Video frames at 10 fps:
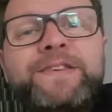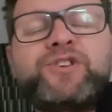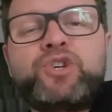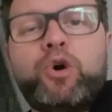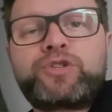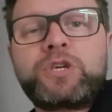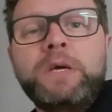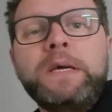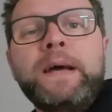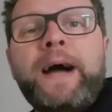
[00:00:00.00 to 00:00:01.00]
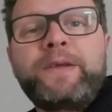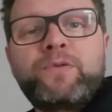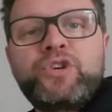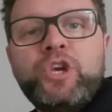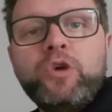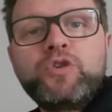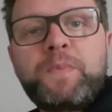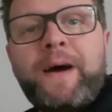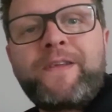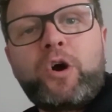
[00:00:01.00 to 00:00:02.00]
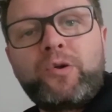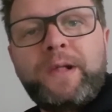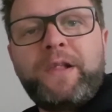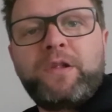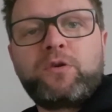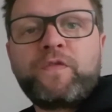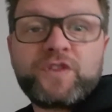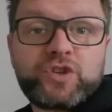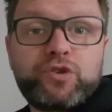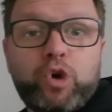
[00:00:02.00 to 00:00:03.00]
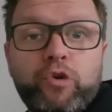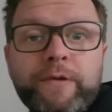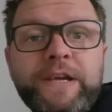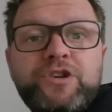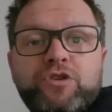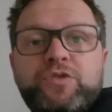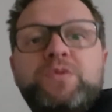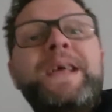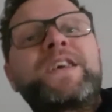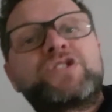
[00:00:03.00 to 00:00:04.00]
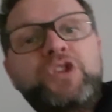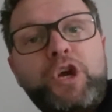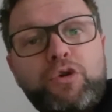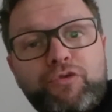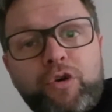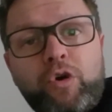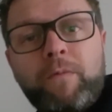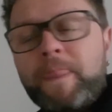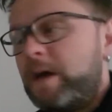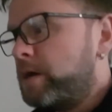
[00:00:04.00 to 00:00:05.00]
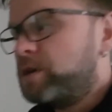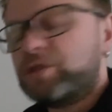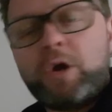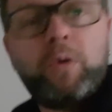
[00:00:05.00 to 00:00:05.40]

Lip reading: shut, and it was used by the old landlord for storage because there was an external door. So